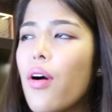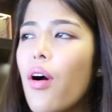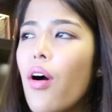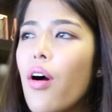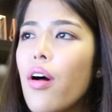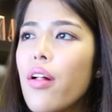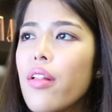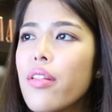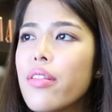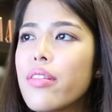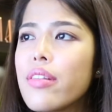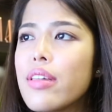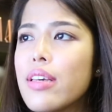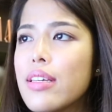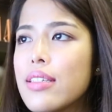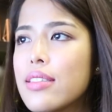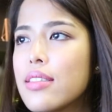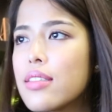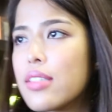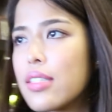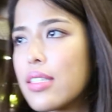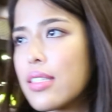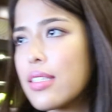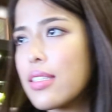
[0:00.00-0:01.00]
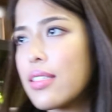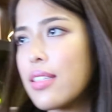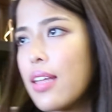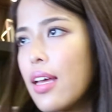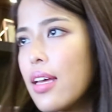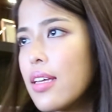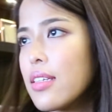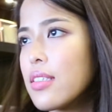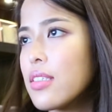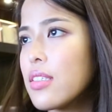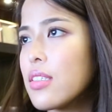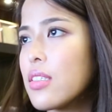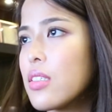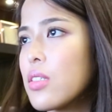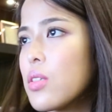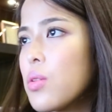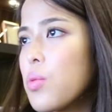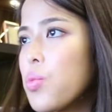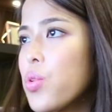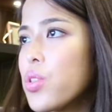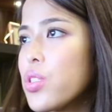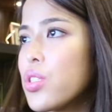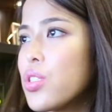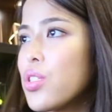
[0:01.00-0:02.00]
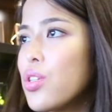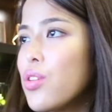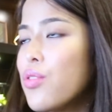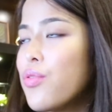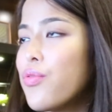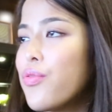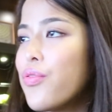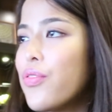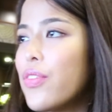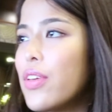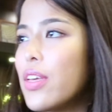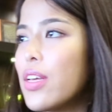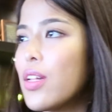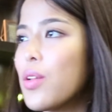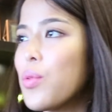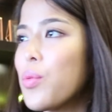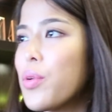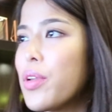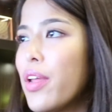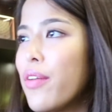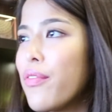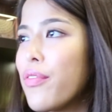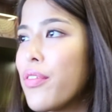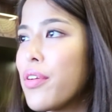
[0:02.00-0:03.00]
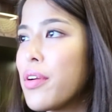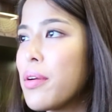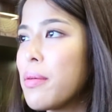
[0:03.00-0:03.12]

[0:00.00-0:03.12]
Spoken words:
all these success, what do you feel whenever